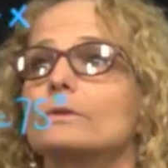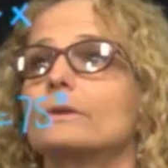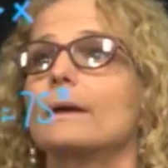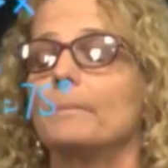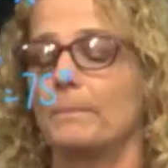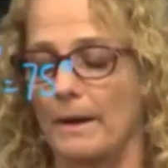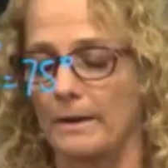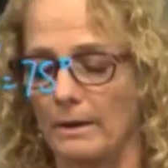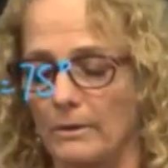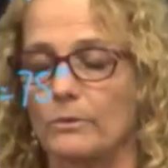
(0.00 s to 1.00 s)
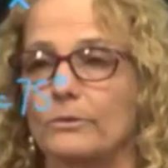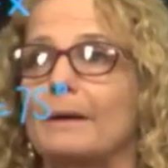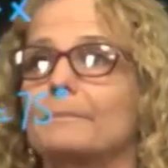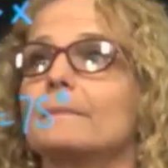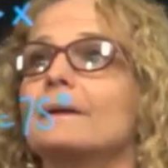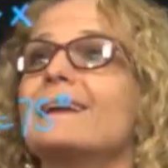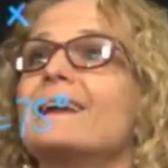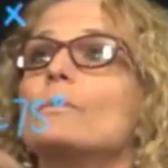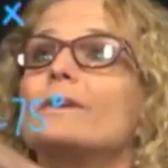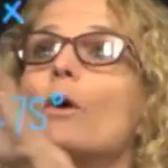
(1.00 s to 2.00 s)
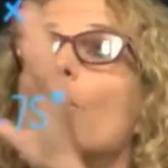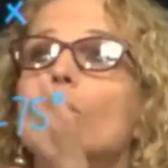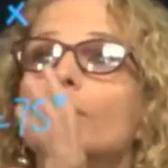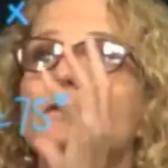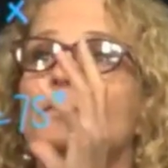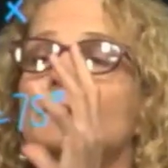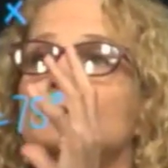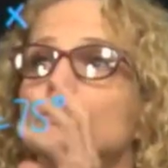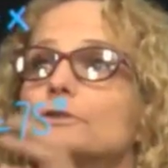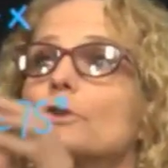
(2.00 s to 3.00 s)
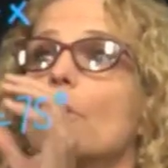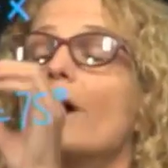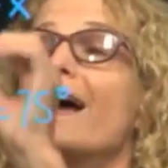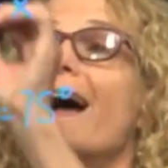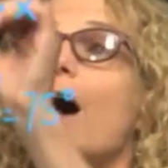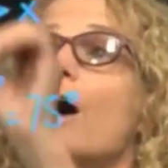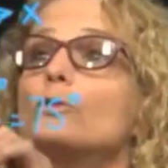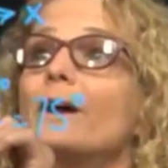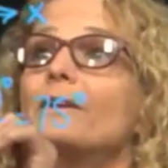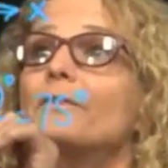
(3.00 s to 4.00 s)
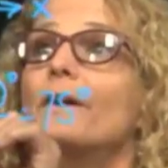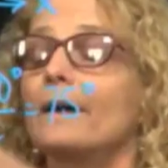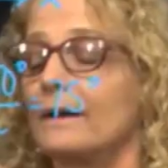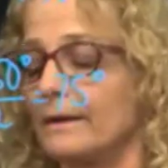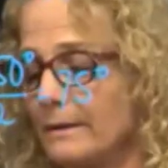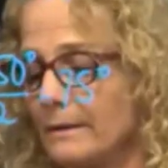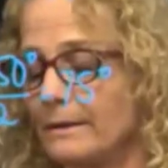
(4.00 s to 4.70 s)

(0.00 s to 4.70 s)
the parallelogram with all the features. So how do I find